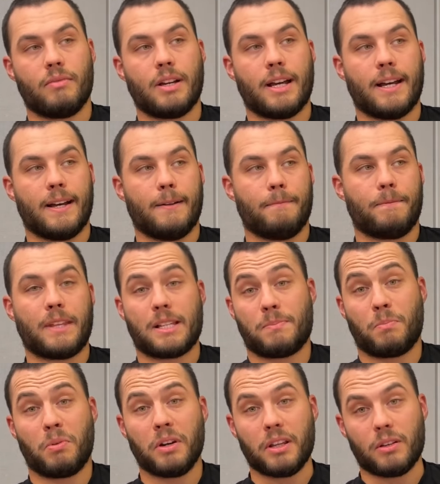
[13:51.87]
that's
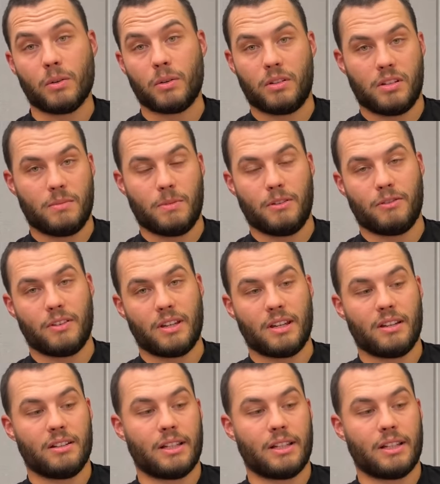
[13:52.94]
pretty good, to be fair.